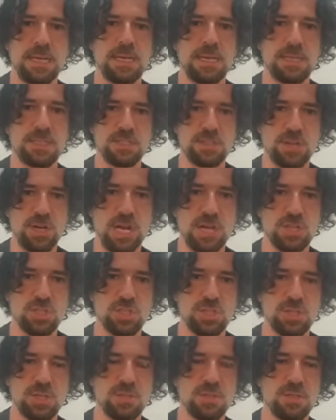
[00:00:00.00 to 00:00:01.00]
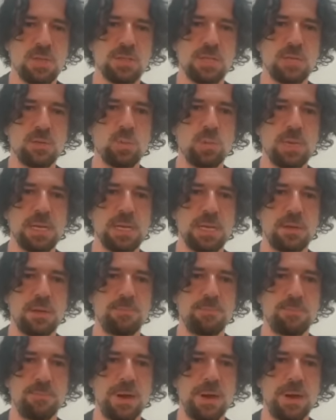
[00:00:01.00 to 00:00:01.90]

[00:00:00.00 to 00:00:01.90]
a structure so that we can